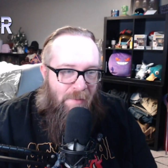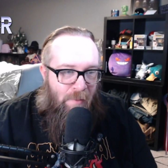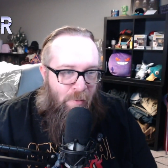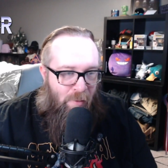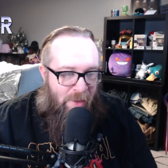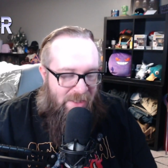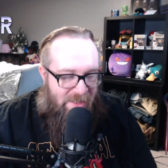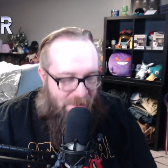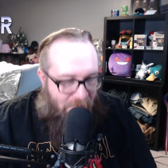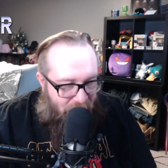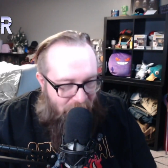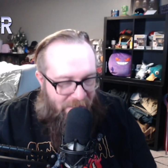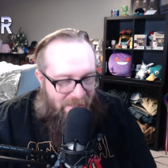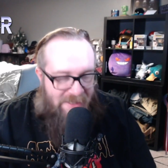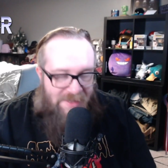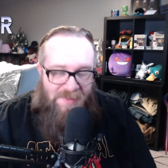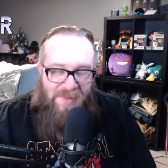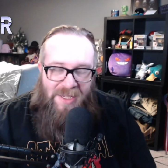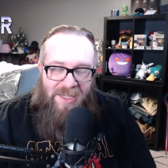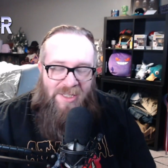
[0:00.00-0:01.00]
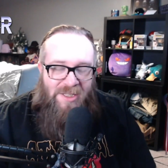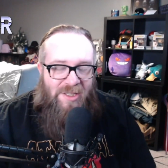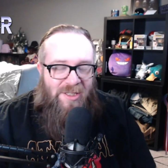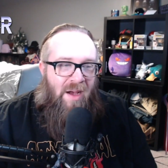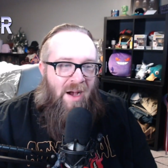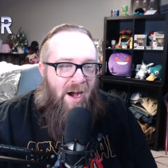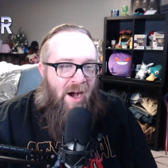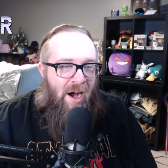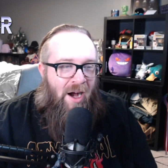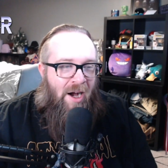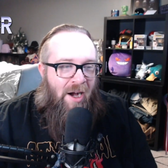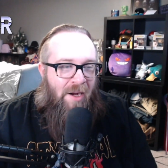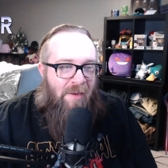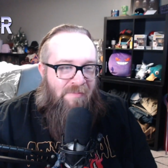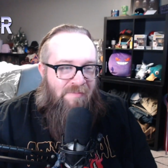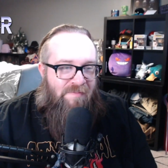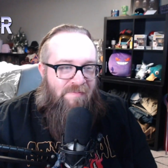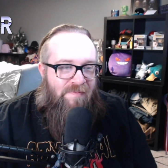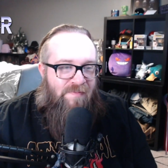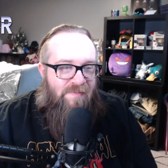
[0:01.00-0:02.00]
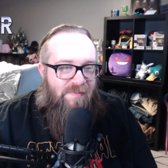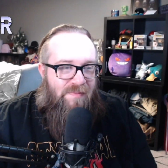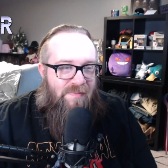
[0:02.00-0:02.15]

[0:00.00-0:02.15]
Rest in peace, Mitch. Um,